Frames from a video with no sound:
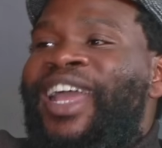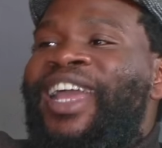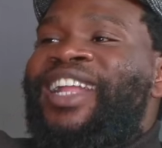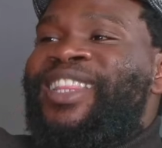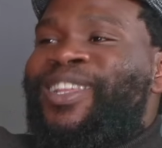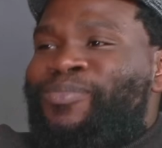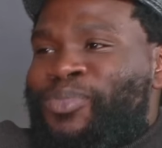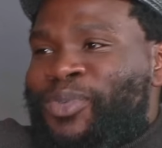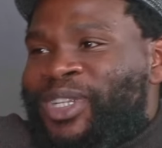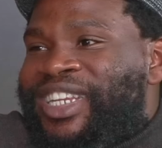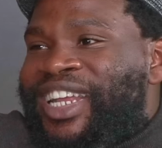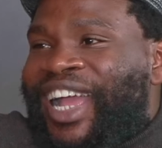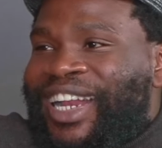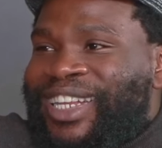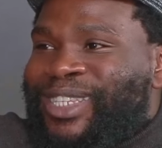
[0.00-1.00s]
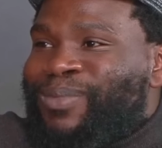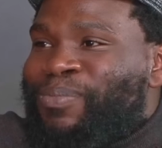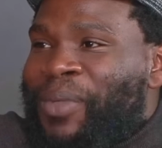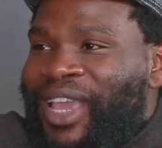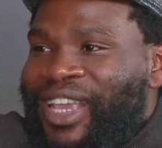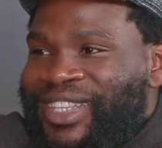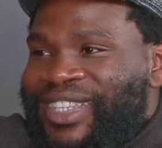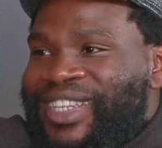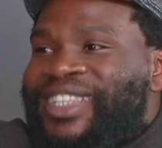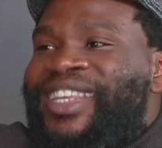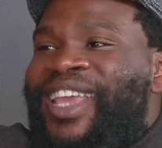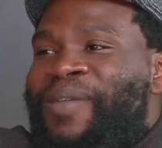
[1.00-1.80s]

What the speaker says: in the political space, it's